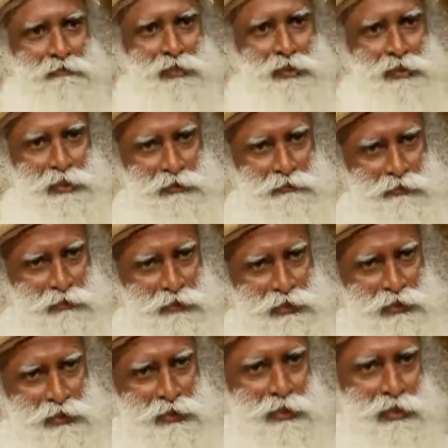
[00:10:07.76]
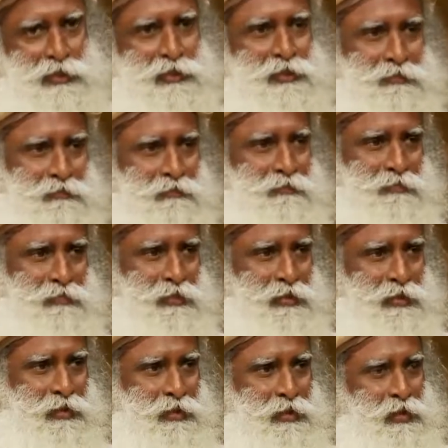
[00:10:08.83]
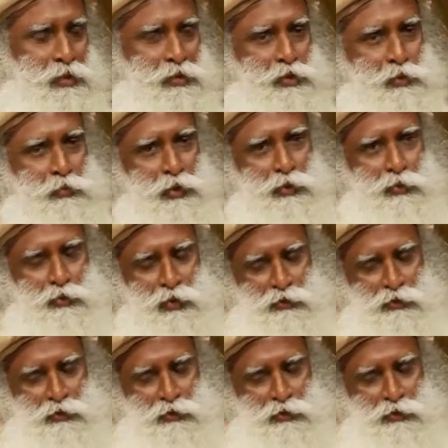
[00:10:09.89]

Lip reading: we are still feudalistic. So when you